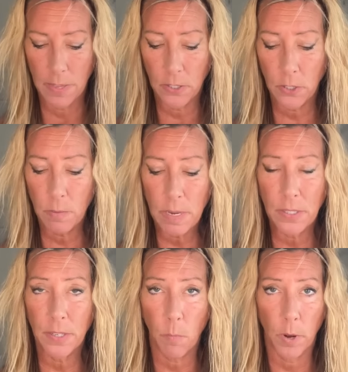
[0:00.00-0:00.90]
this could be
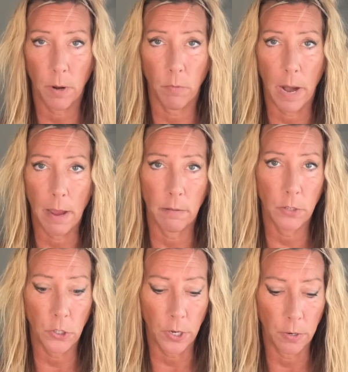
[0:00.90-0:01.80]
someone
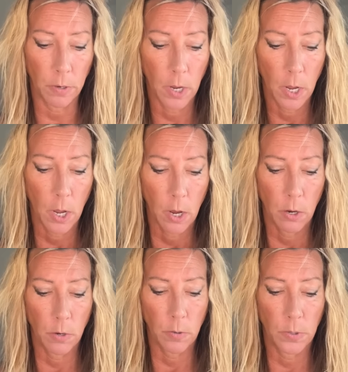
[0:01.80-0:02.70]
around you
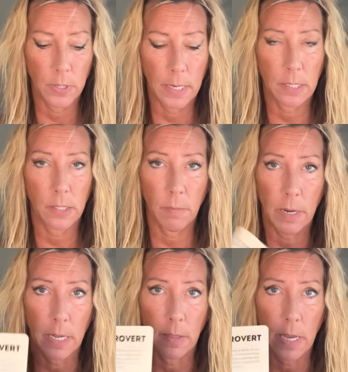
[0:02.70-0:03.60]
who's
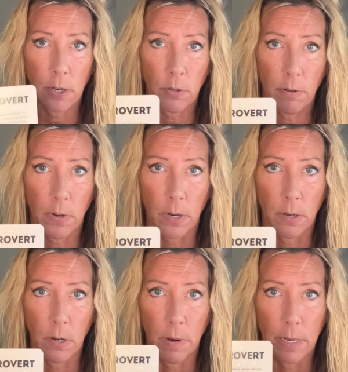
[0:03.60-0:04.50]
exhibiting the introvert,
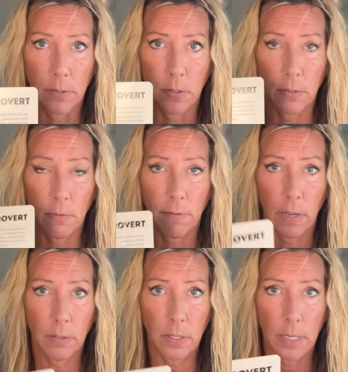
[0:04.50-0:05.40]
who has
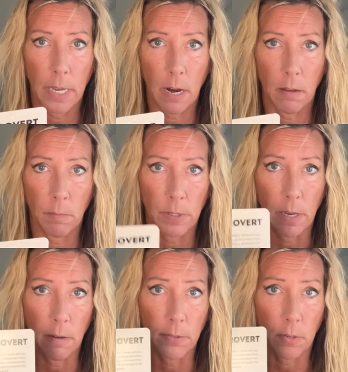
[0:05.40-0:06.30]
failed to take care of
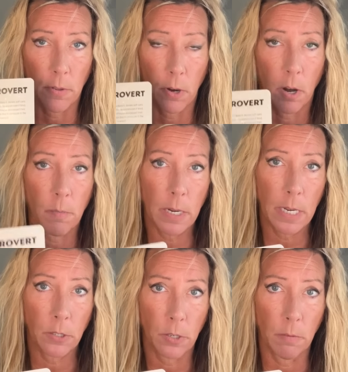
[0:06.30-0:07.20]
themselves, or they're
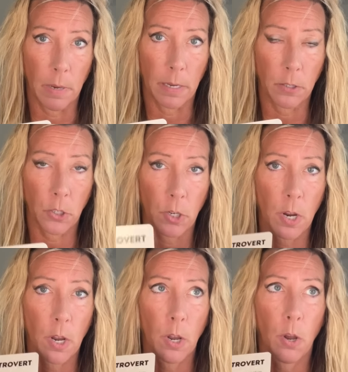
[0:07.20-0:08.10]
hermiting too much,
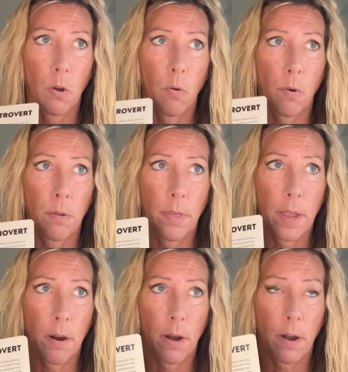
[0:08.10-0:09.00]
or they
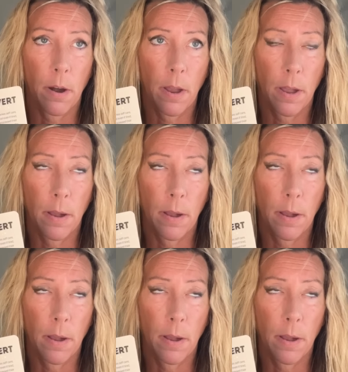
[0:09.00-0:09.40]
are